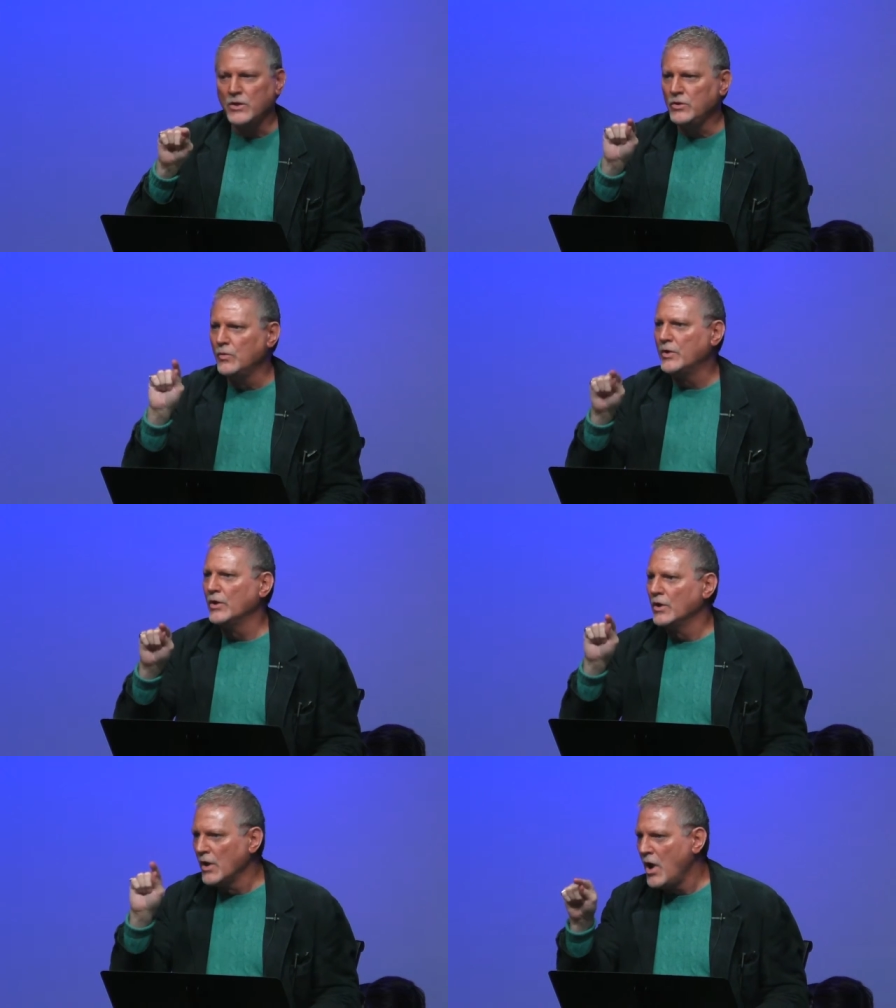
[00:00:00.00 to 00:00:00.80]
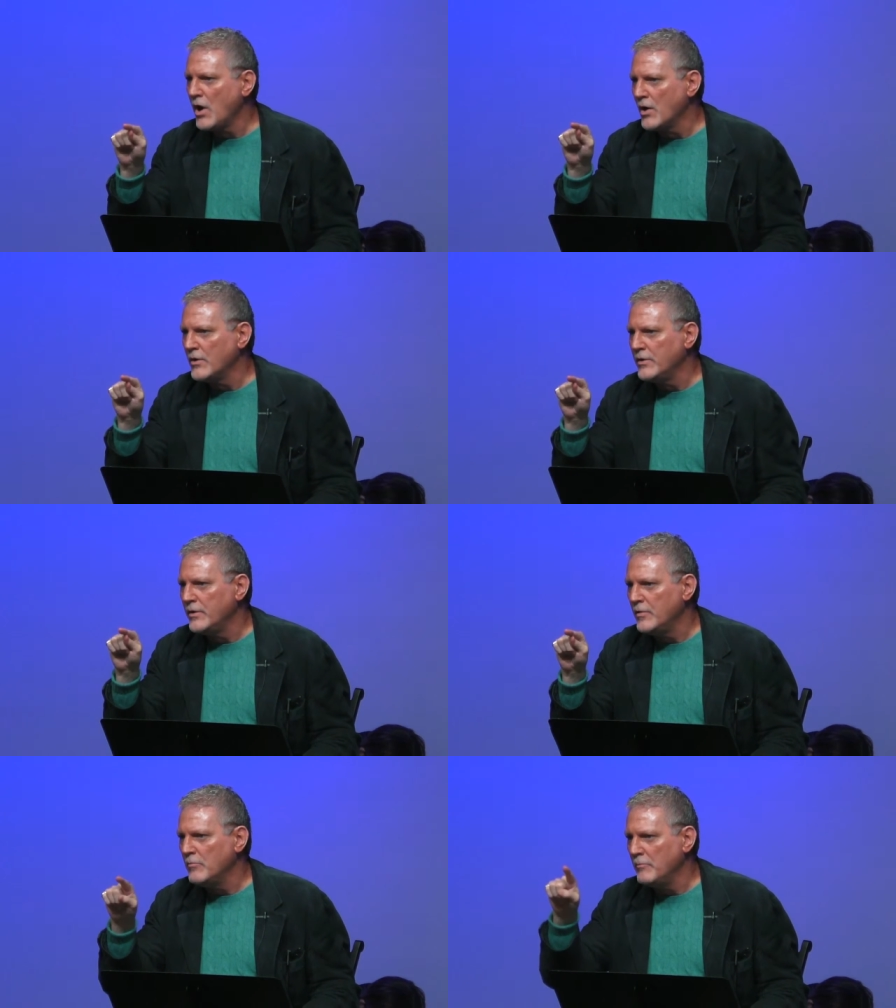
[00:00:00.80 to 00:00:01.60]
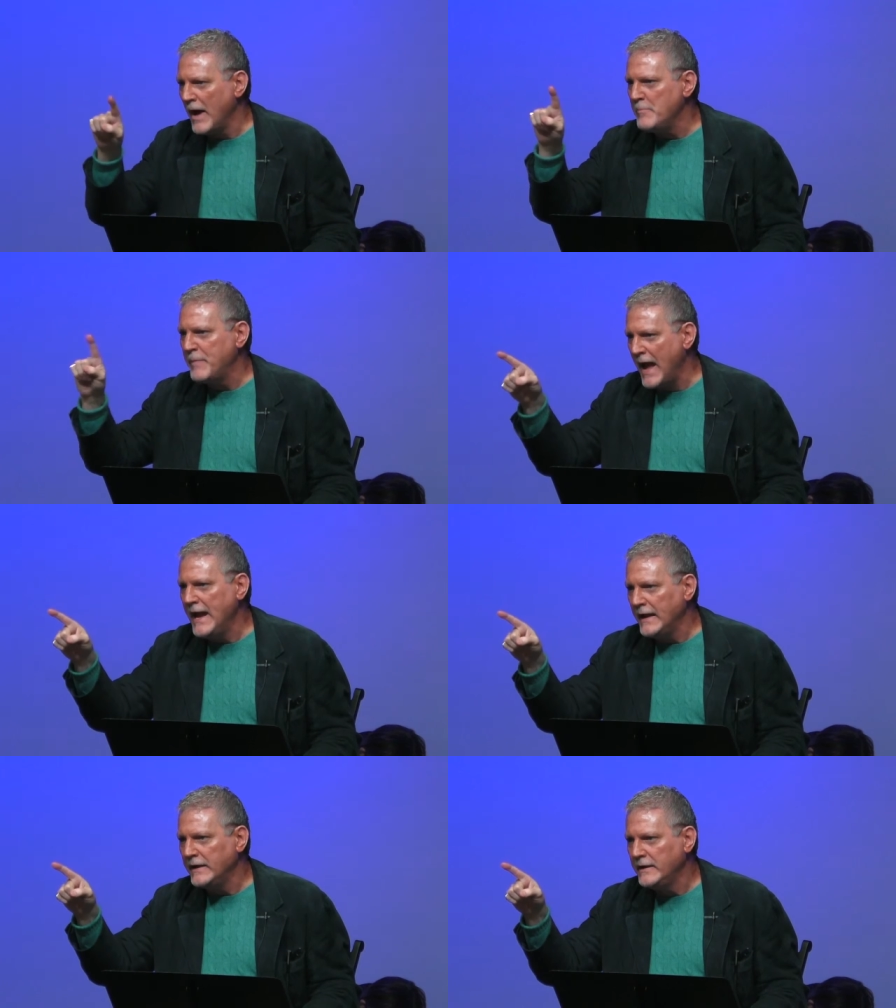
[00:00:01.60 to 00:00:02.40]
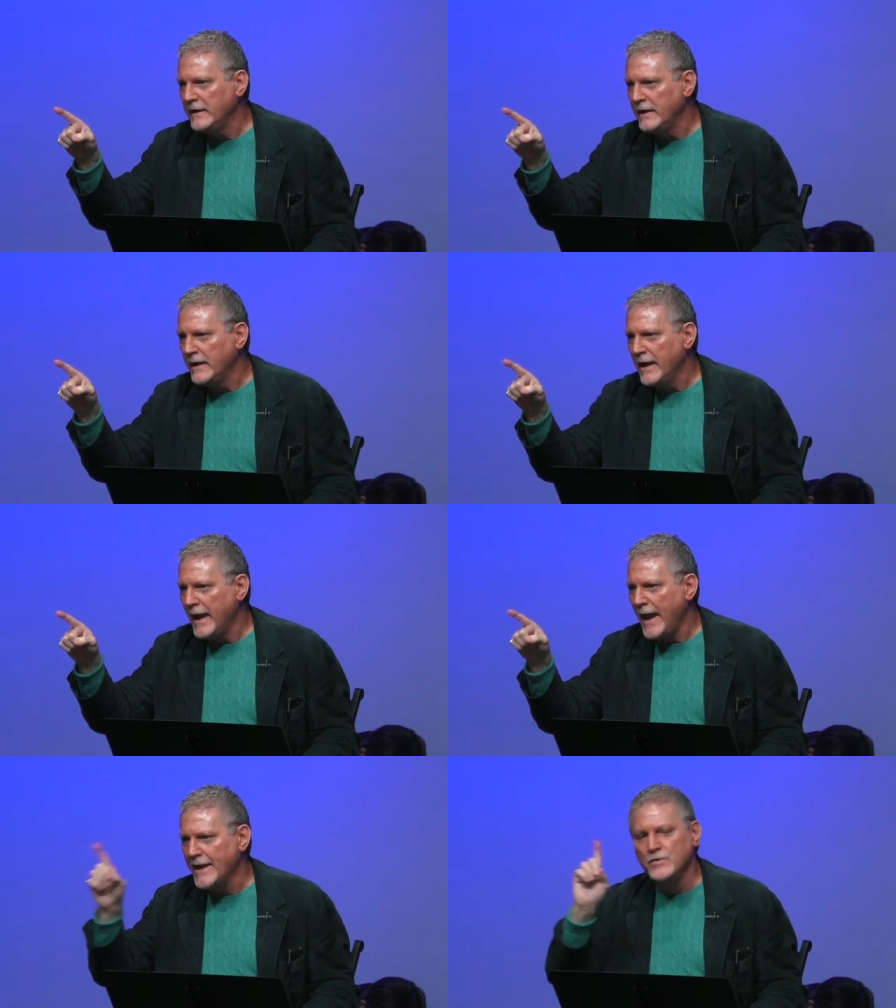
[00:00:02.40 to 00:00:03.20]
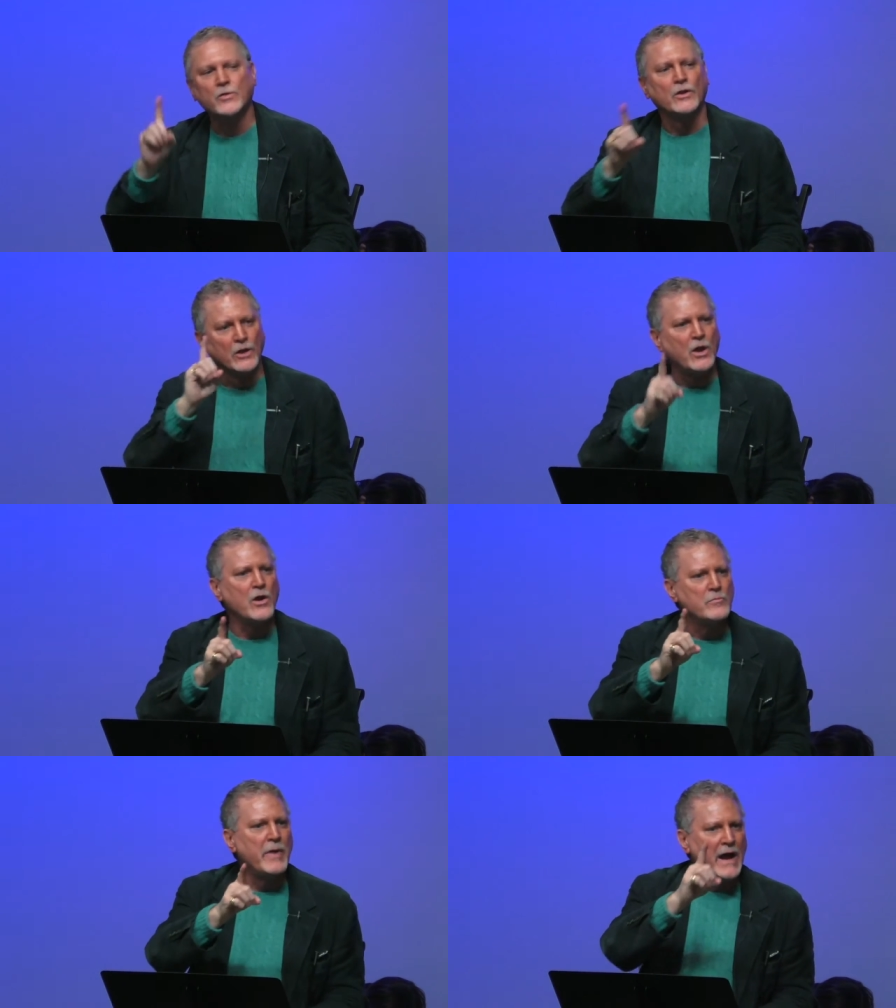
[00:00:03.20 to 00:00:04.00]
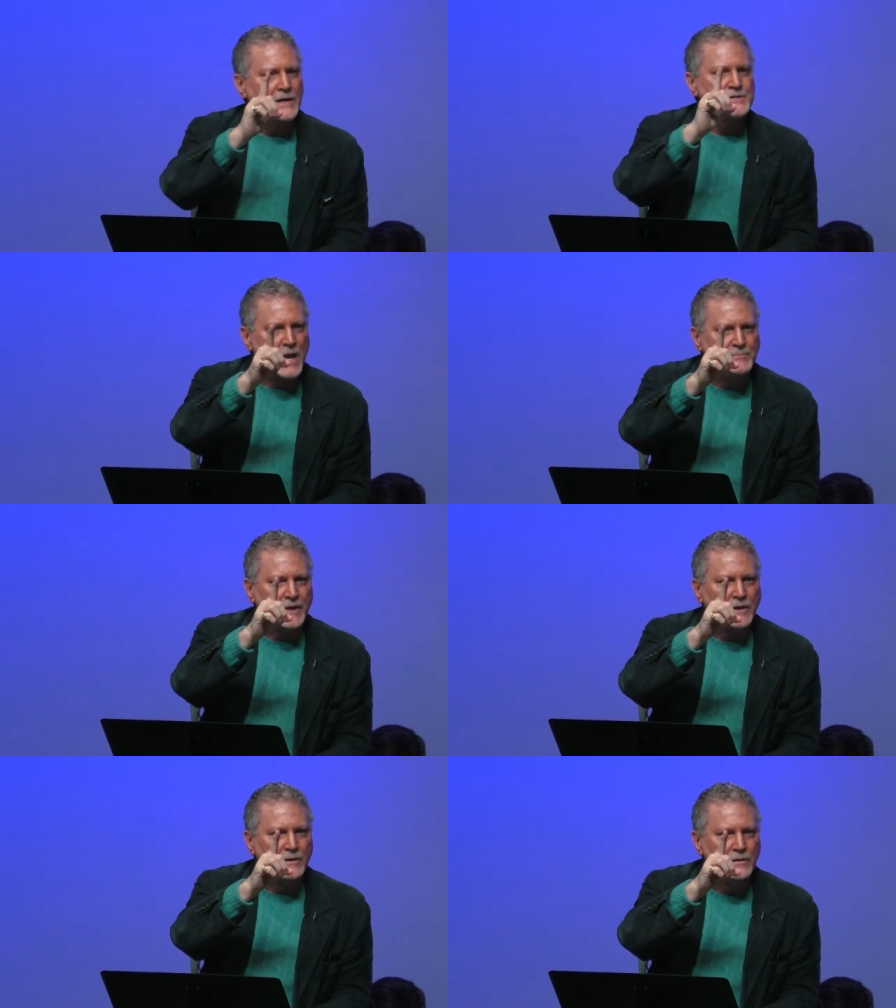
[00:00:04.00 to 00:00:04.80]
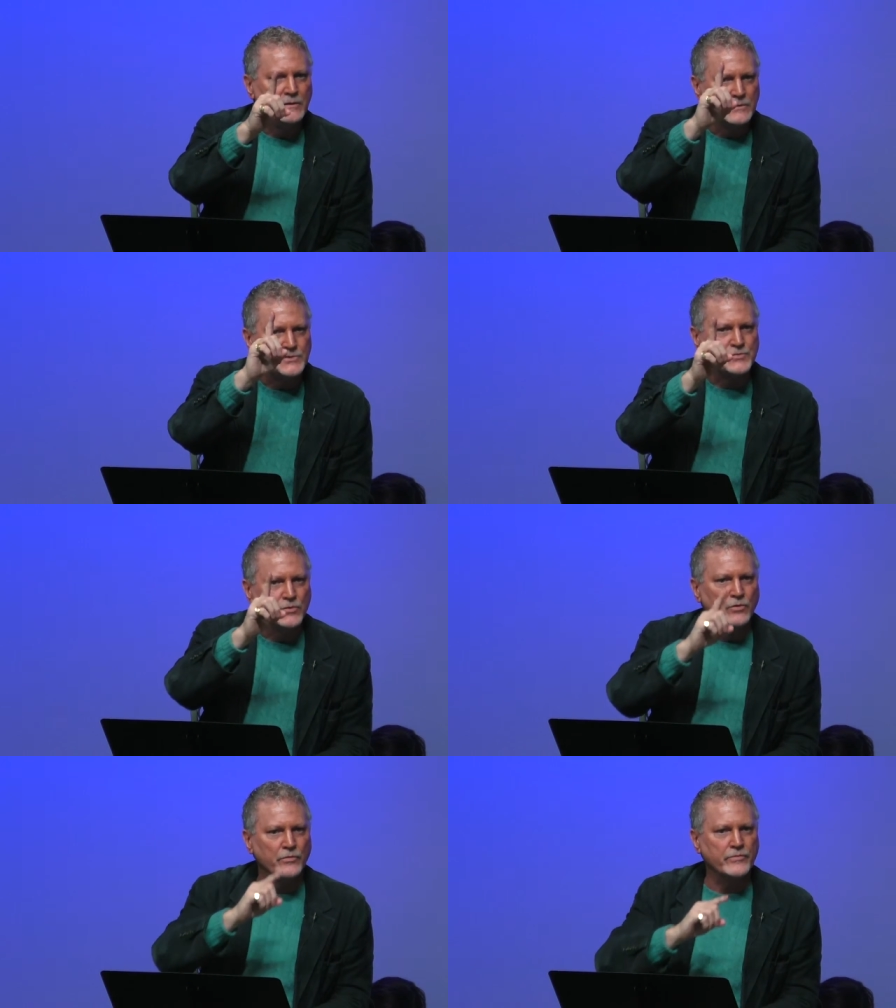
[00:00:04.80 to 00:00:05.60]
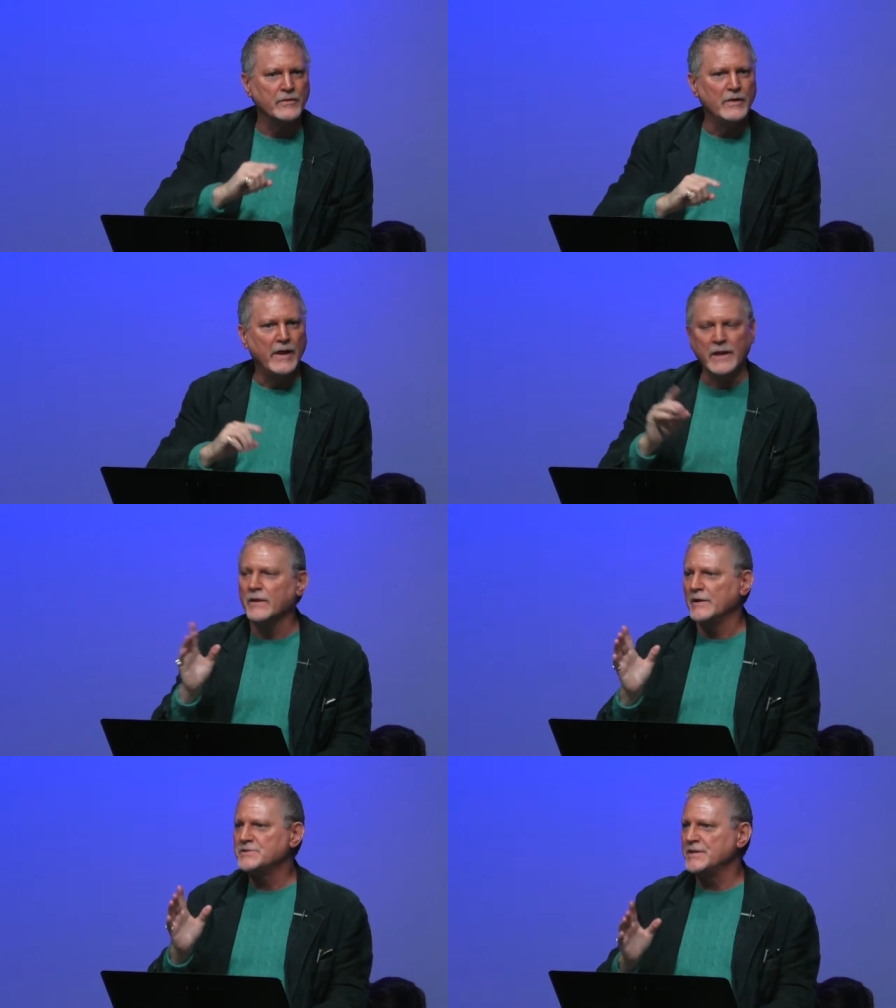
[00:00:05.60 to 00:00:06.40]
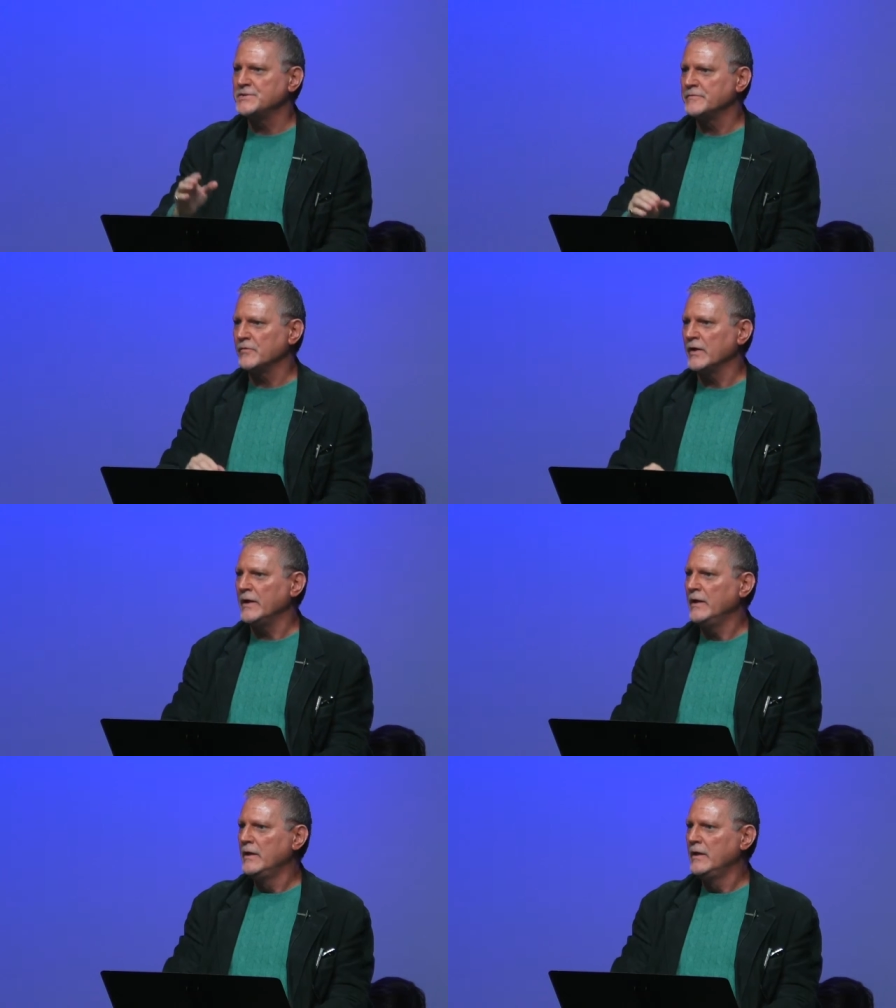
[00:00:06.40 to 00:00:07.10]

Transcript: You can learn by pain, and you can learn by accepting the truth and let it set you free.